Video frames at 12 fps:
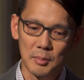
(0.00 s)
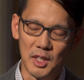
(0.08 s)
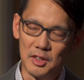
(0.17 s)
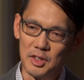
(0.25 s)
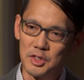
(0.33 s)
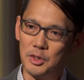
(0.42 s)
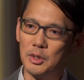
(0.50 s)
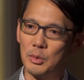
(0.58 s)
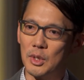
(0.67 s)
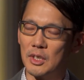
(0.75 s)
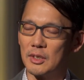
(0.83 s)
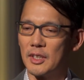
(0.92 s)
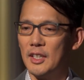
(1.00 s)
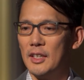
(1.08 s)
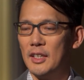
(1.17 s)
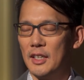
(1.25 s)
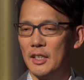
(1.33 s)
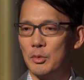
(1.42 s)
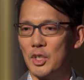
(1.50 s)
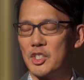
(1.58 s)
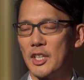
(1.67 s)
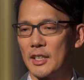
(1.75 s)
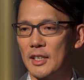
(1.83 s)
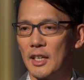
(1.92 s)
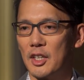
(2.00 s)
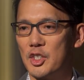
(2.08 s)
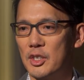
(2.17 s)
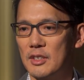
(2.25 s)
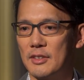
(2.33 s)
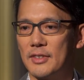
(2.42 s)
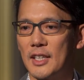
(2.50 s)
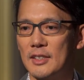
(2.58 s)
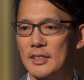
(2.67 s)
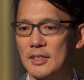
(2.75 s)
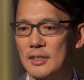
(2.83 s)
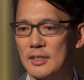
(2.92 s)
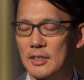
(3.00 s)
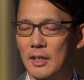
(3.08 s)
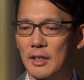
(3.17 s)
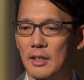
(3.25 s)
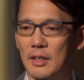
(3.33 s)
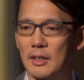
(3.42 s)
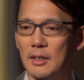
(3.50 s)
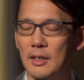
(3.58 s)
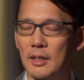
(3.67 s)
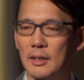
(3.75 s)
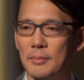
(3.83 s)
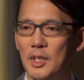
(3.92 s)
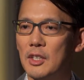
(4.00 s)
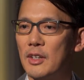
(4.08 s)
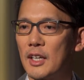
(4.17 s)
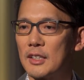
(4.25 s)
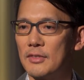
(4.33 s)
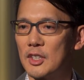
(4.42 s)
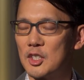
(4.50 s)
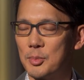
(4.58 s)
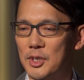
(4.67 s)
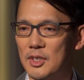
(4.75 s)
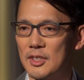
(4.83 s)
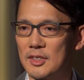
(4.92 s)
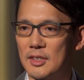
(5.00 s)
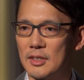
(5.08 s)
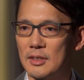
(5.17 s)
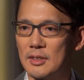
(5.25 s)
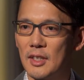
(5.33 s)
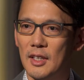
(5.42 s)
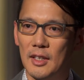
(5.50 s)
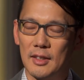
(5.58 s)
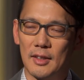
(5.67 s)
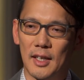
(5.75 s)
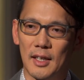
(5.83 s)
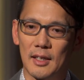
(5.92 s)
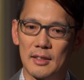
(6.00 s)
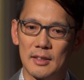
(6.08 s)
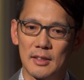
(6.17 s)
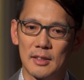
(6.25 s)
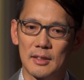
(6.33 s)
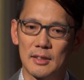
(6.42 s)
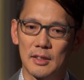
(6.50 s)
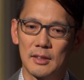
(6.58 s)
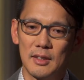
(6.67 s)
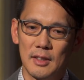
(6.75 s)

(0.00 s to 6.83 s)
But in this new world, in which technology and devices are um, interactive experiences, that uh,